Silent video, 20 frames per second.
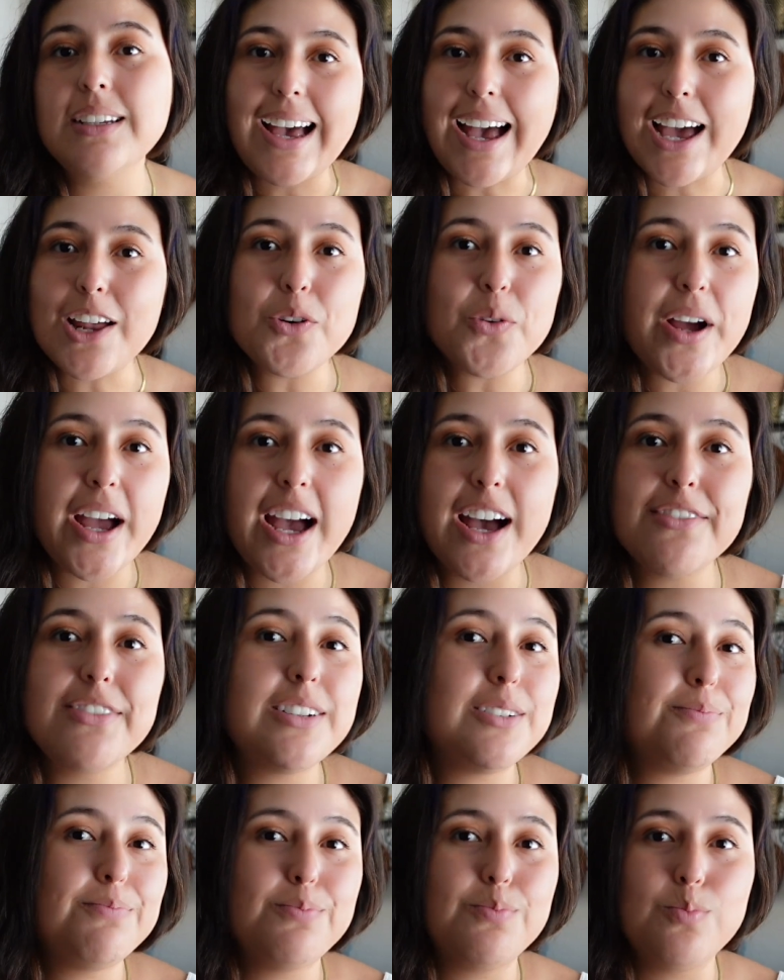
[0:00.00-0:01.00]
I don't have
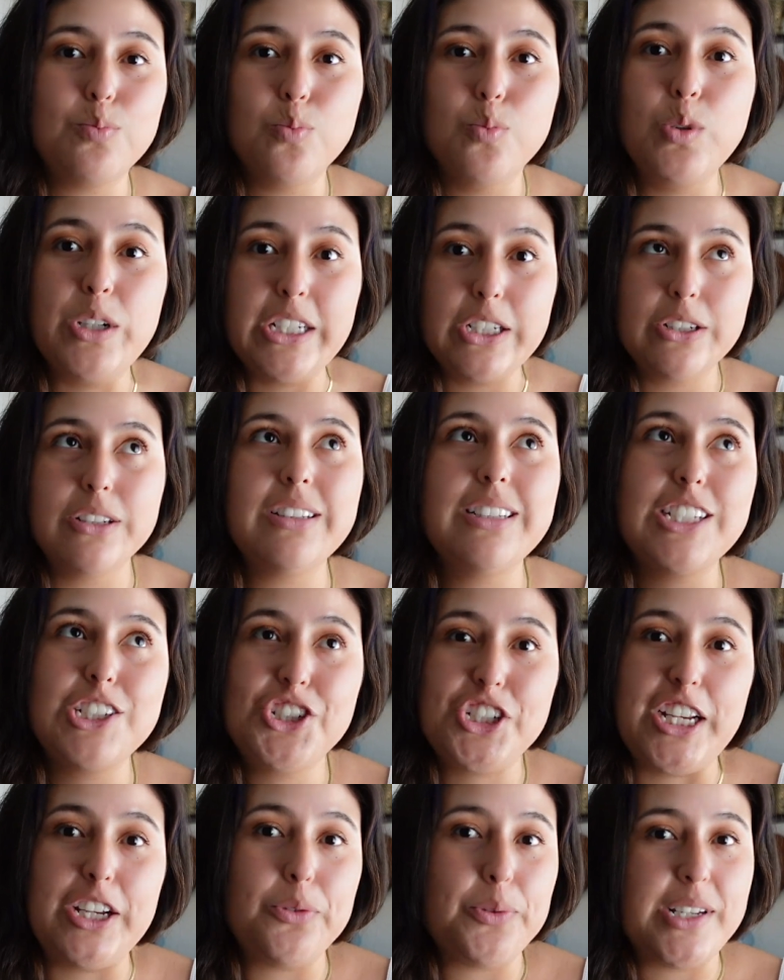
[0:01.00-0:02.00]
a real
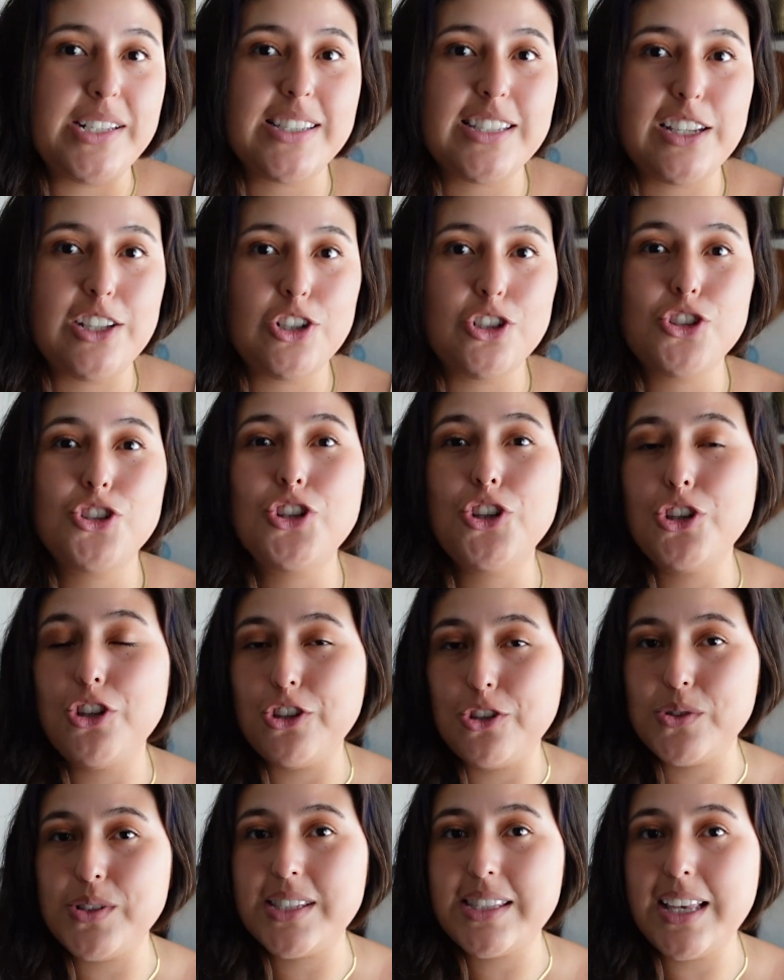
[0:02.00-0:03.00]
legit reason to
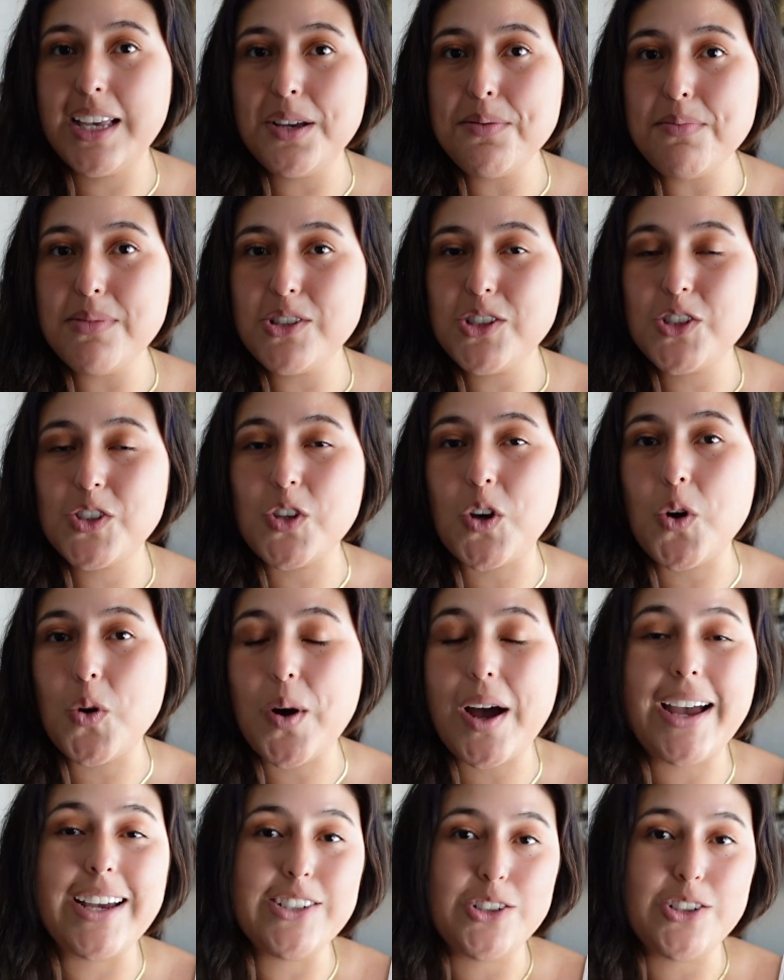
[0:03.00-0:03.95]
use them, so I